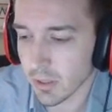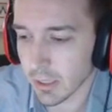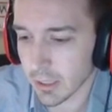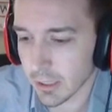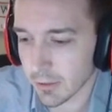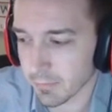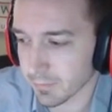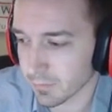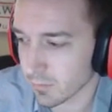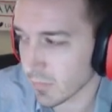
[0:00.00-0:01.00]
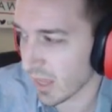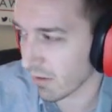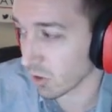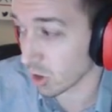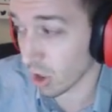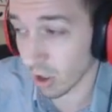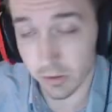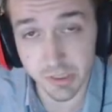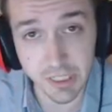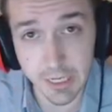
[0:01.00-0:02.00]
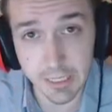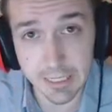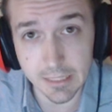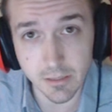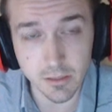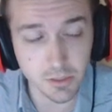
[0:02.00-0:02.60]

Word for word: Um, have the car today, I guess.